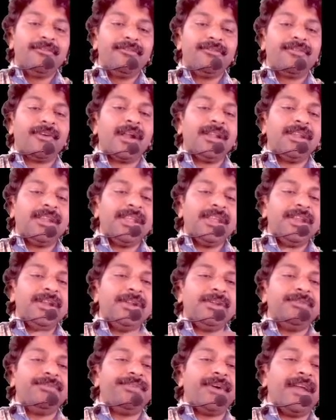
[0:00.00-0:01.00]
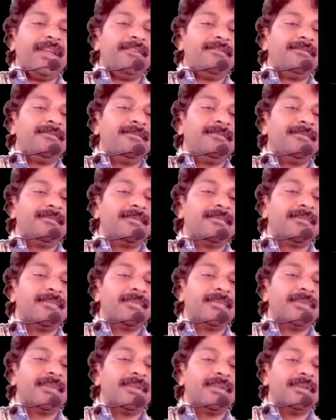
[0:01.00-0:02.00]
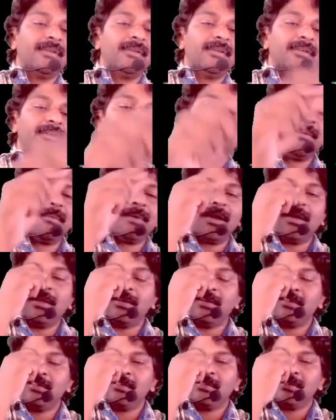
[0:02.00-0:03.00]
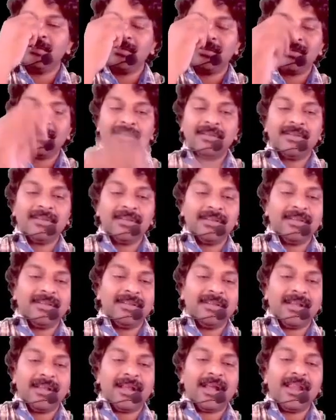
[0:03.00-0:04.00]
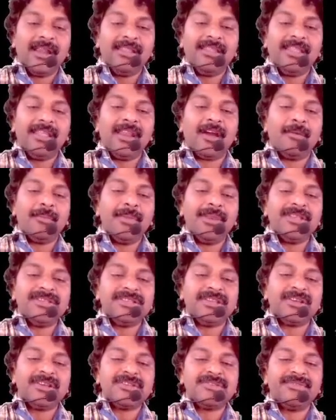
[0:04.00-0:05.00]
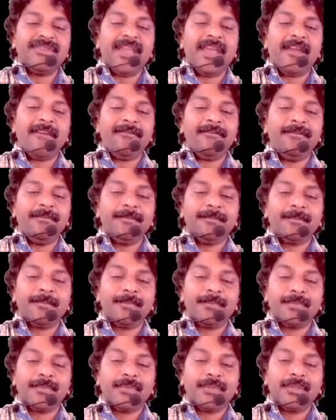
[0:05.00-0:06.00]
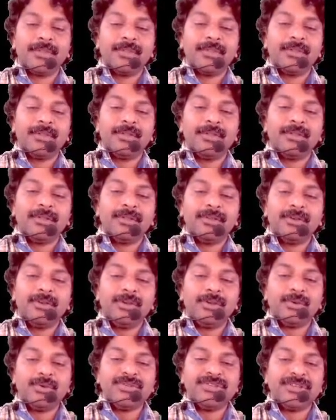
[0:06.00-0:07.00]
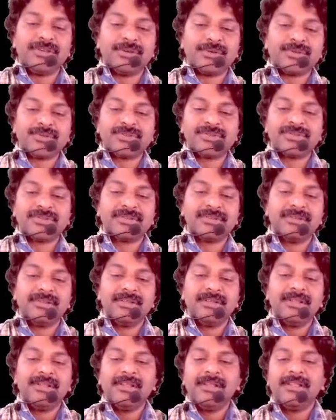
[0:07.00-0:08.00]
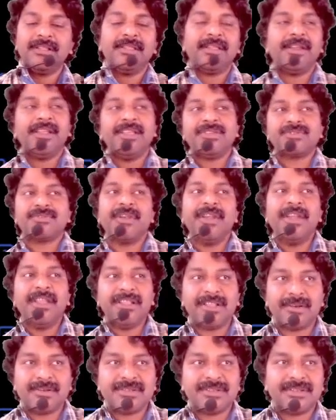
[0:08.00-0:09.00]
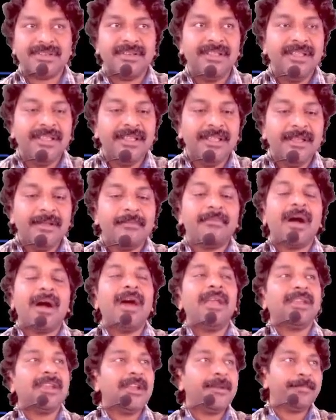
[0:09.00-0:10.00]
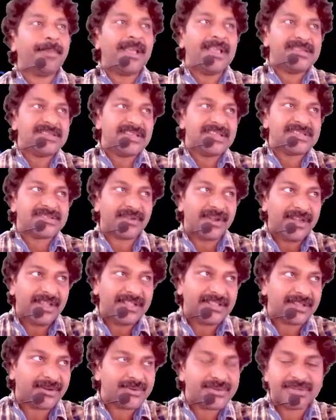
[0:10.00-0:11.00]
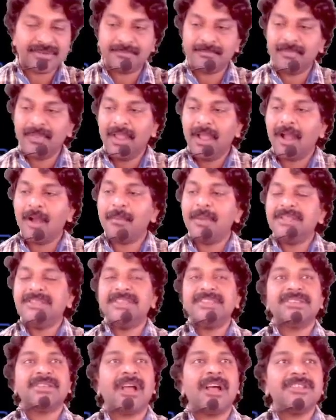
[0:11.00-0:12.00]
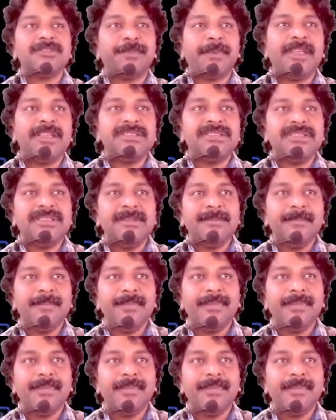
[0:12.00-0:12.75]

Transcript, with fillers: 40 into 5, come on, and then how many zeros we have? 2 zeros, that is 20,000, market price is 20,000, how much is cost price?